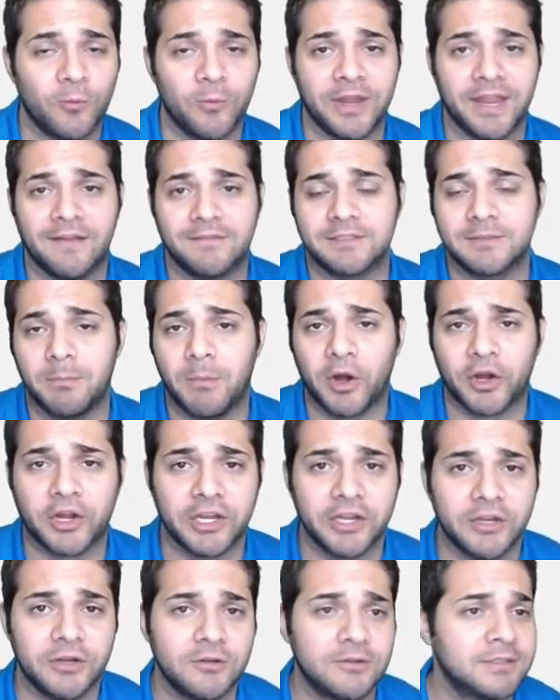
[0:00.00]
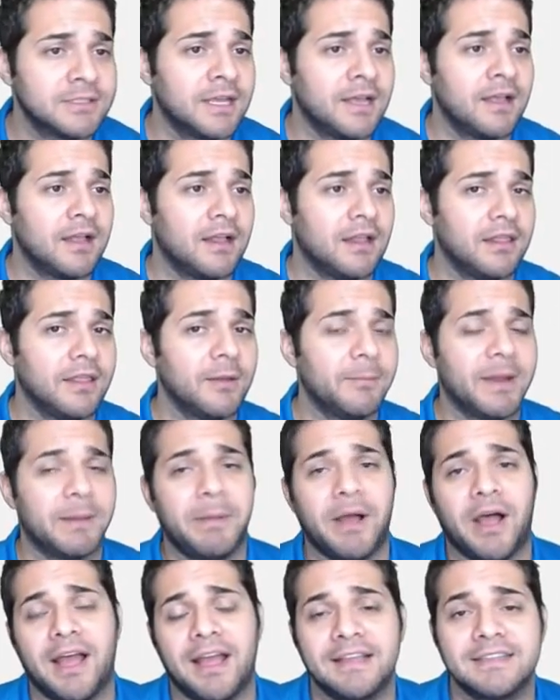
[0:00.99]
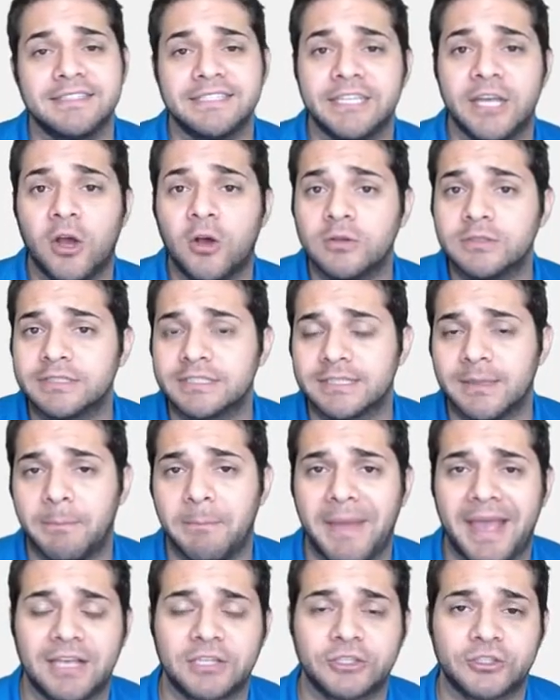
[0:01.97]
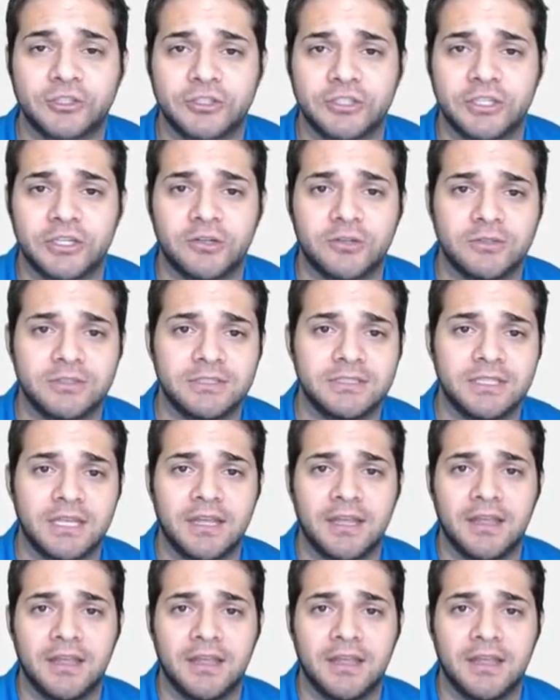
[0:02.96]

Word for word: We have some market news, a little bit about I C Os, some masternodes,